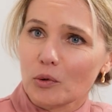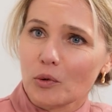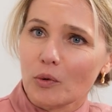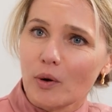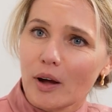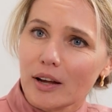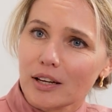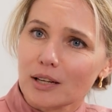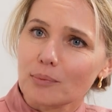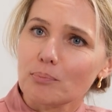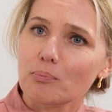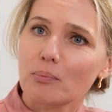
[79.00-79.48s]

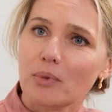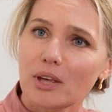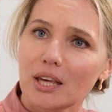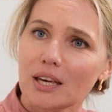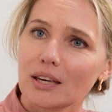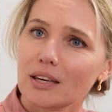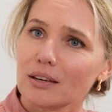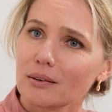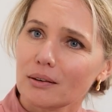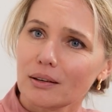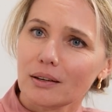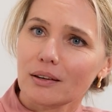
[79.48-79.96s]
quite a
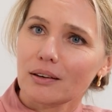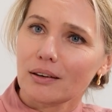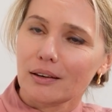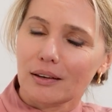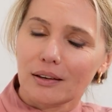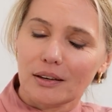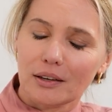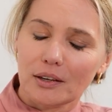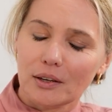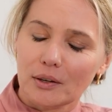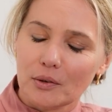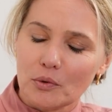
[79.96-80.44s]
big
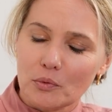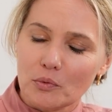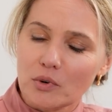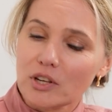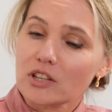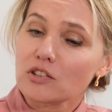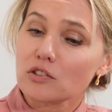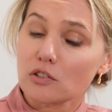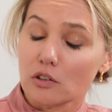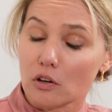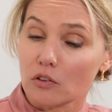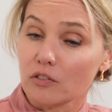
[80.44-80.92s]

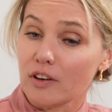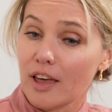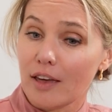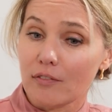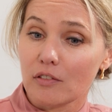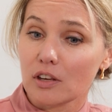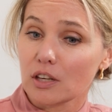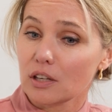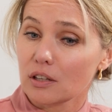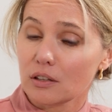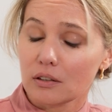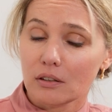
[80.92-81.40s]
risk of
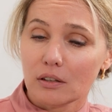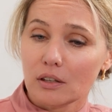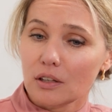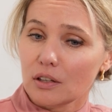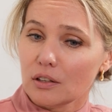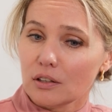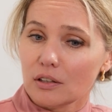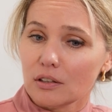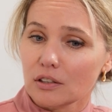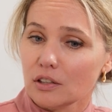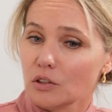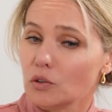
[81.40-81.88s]
having
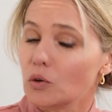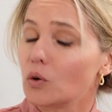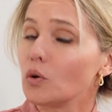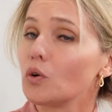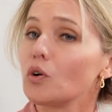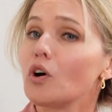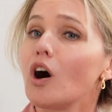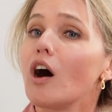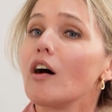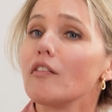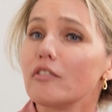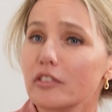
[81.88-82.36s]

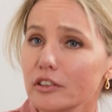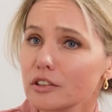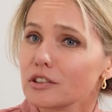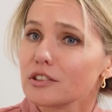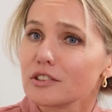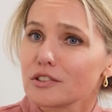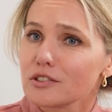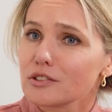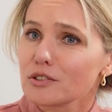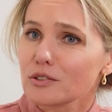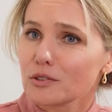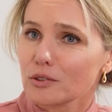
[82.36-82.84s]

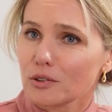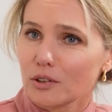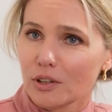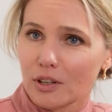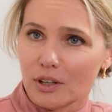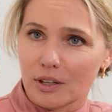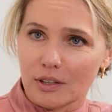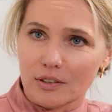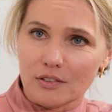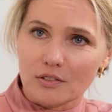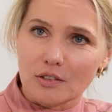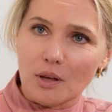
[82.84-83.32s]
covered
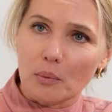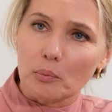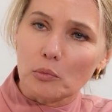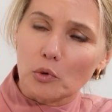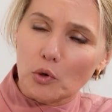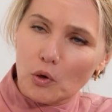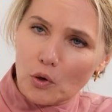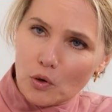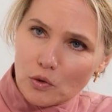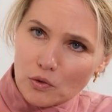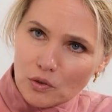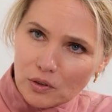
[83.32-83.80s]

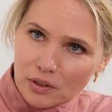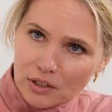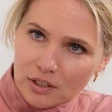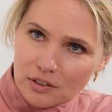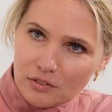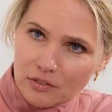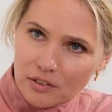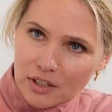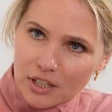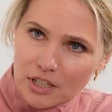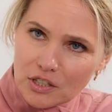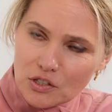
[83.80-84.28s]
submucosal
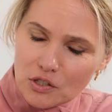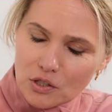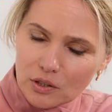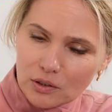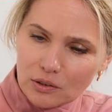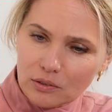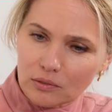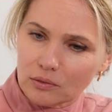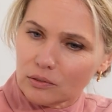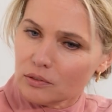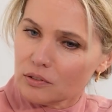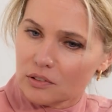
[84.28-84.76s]

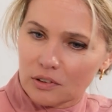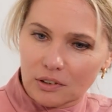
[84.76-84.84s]
invasion.